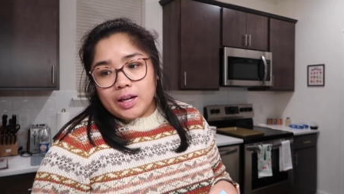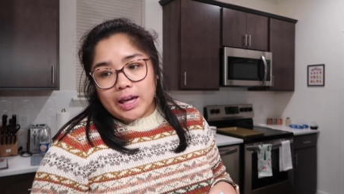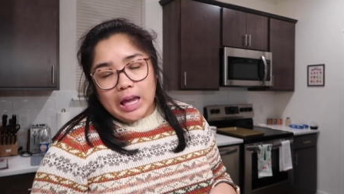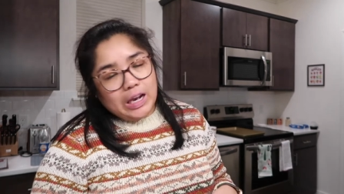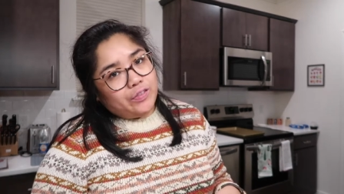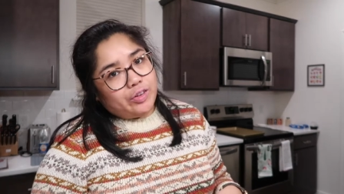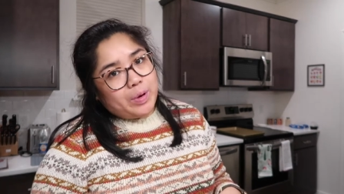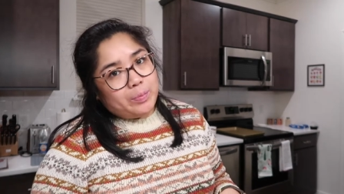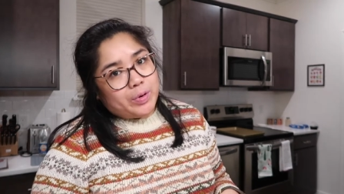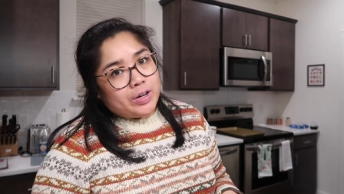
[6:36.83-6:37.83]
I can't even
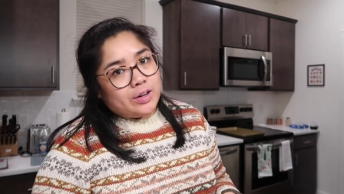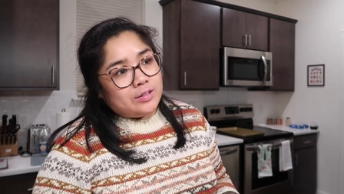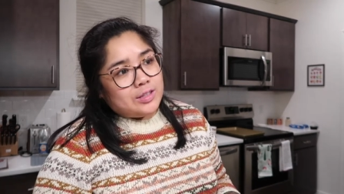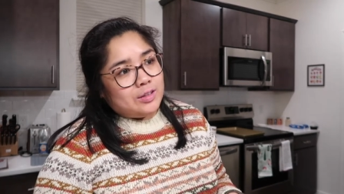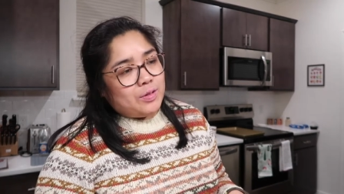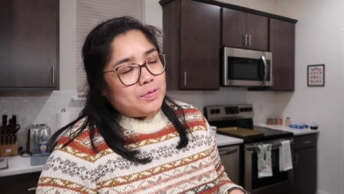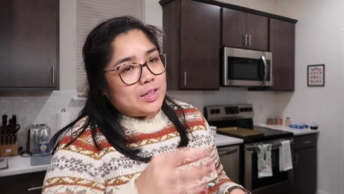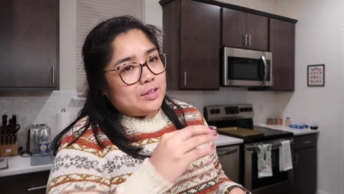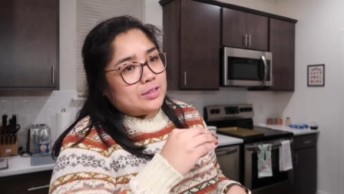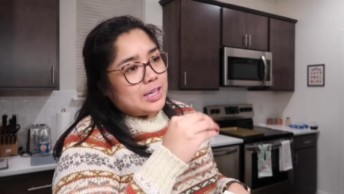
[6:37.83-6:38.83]
remember, it's the one with
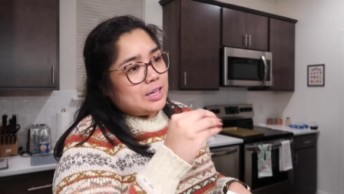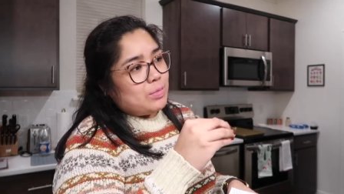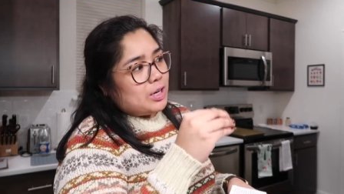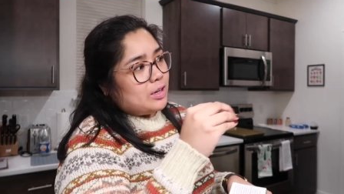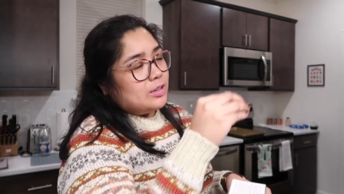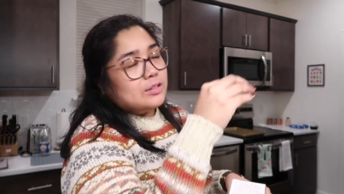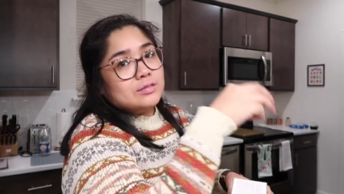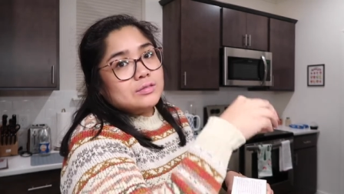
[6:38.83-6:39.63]
the little teddy bear